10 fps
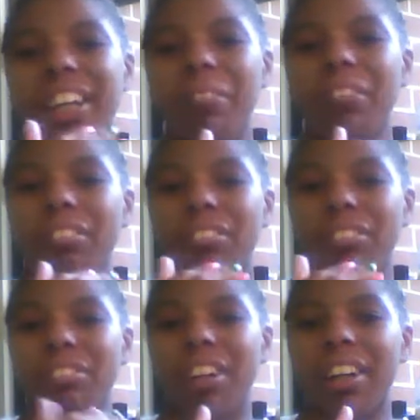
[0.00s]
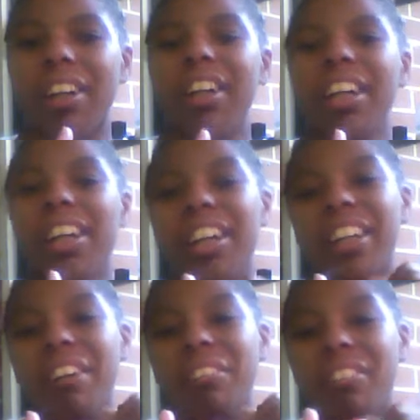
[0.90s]
comment, subscribe,
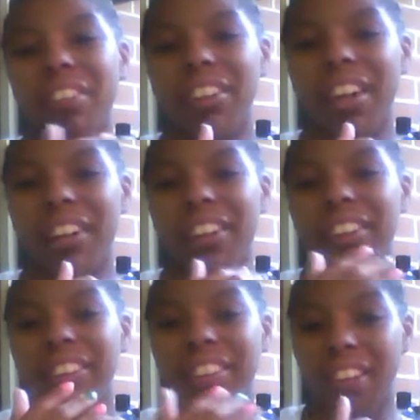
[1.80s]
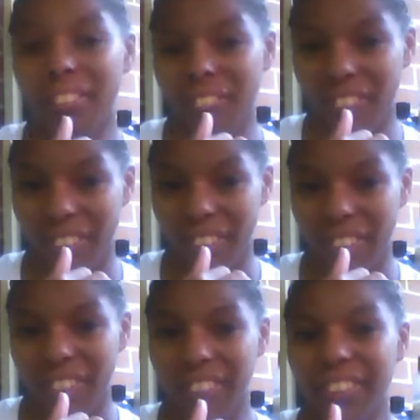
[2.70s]
and I will see y'all in the next
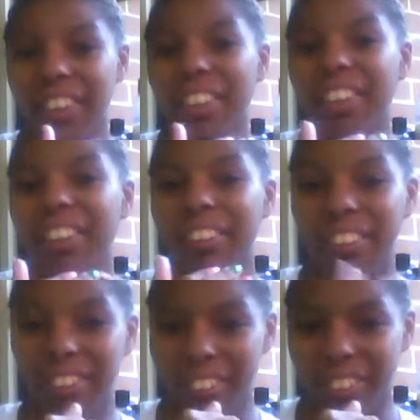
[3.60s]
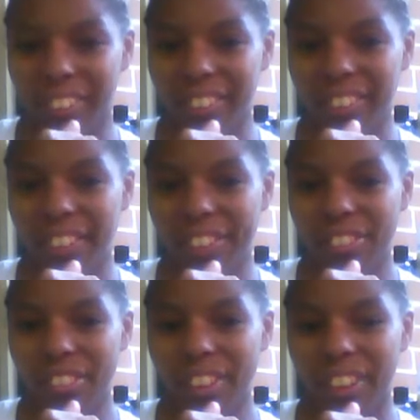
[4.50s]
video. Good luck on your
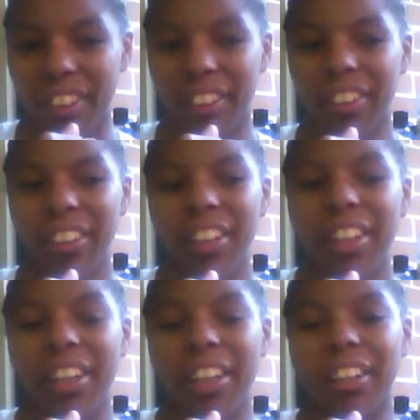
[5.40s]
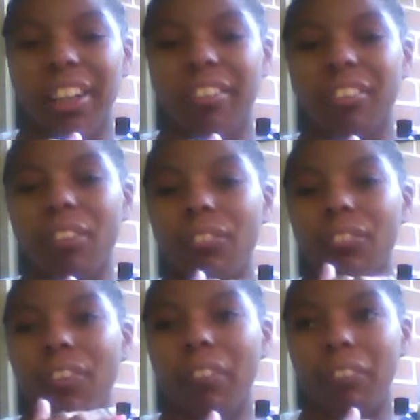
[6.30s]
natural hair. And like I said, if you
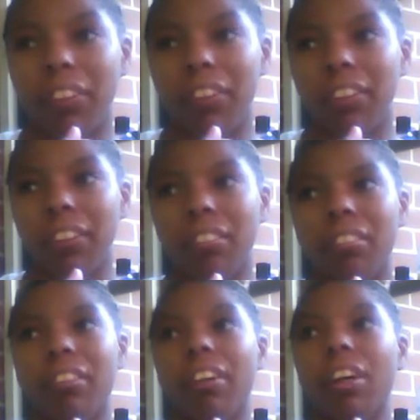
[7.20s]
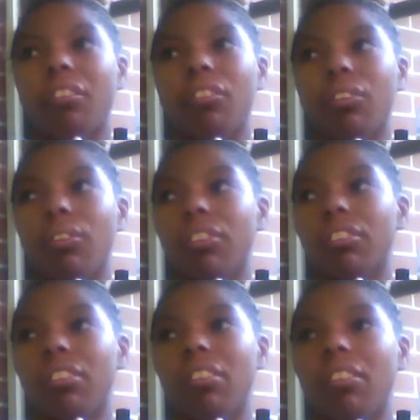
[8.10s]
want me to answer
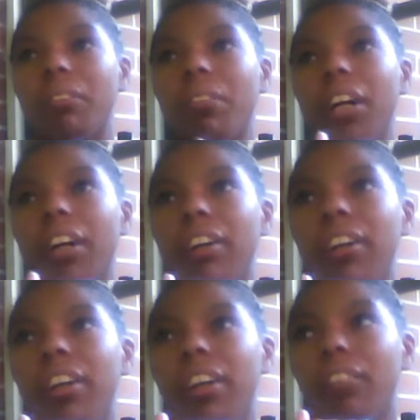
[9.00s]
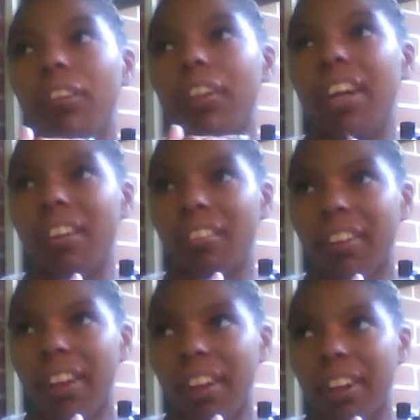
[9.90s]
questions about relaxed
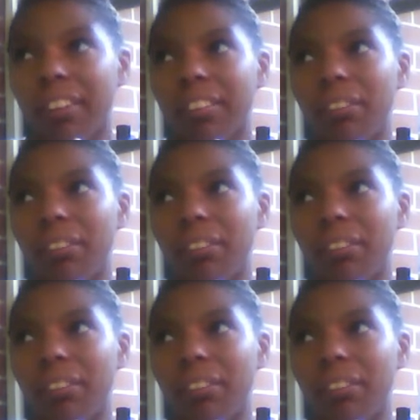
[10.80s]
hair and